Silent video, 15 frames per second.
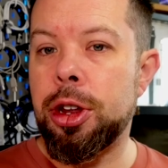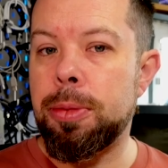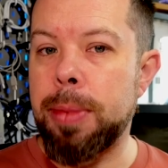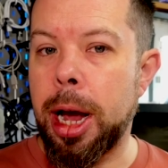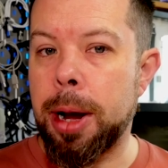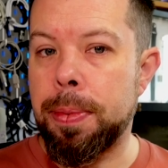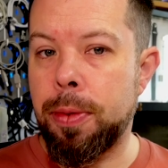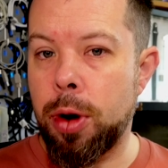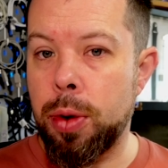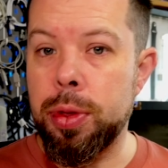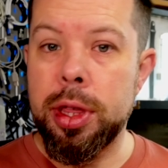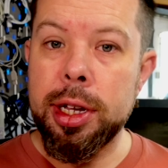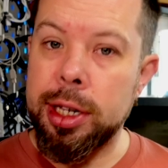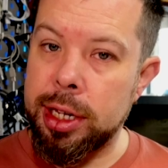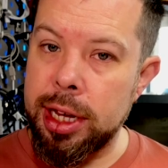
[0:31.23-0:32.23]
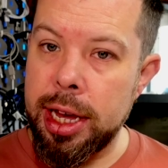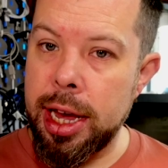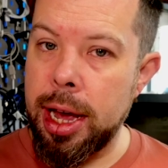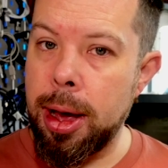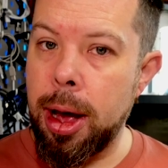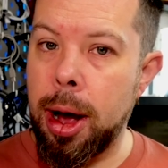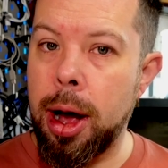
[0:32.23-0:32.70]
new Mac Pro this
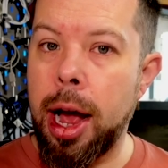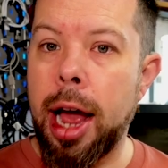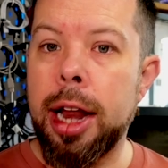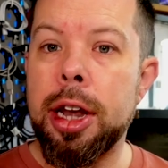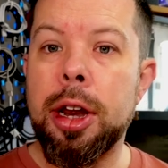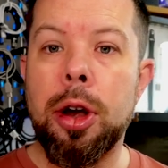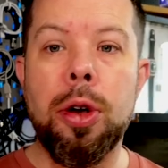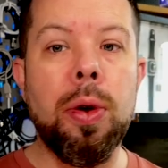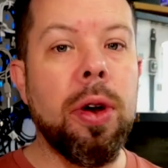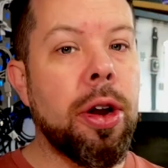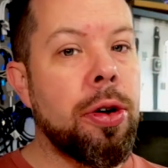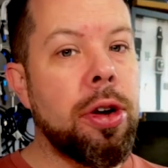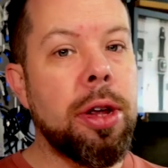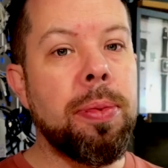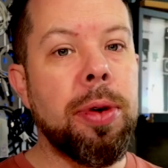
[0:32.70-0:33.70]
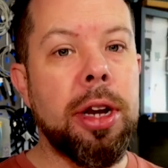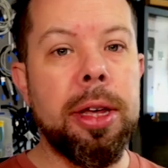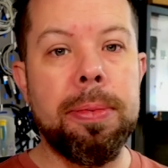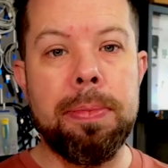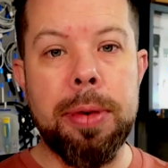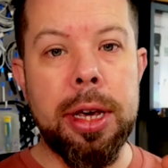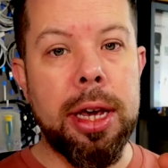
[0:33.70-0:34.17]
year, and not only will
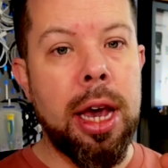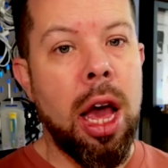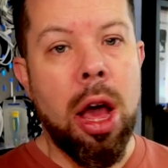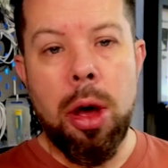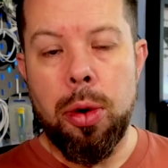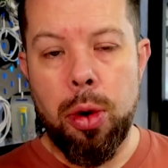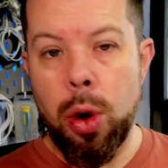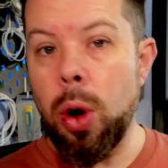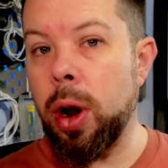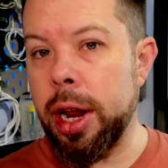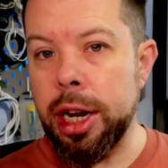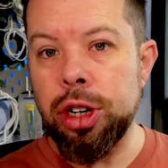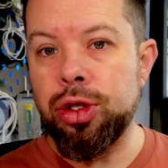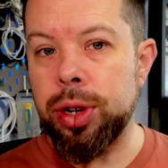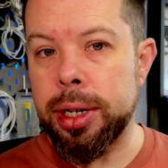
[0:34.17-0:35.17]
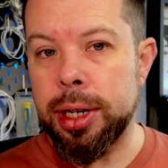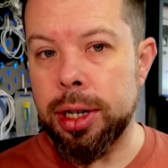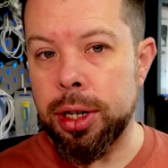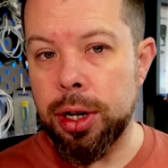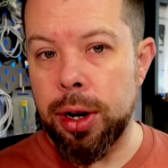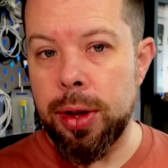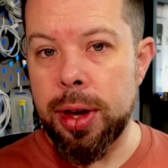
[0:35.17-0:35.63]
it be not interesting
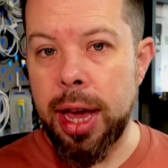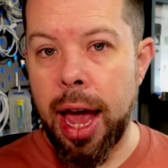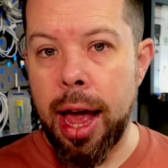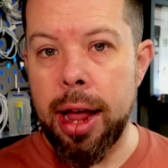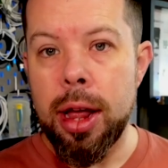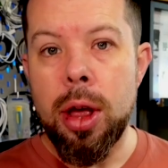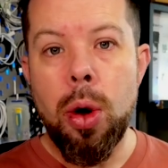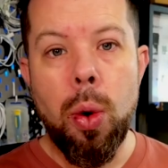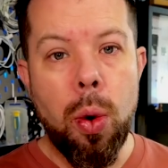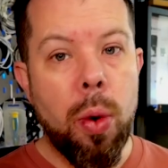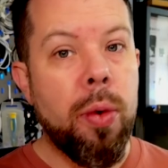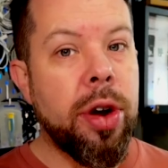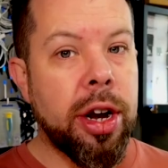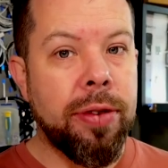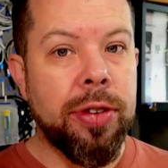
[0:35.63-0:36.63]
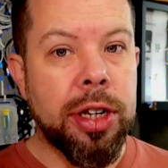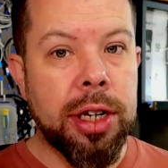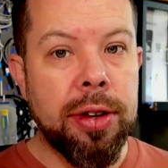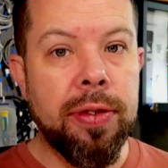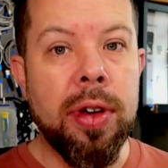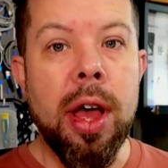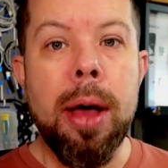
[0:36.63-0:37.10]
to look at, or
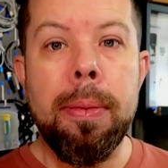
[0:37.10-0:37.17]
innovative,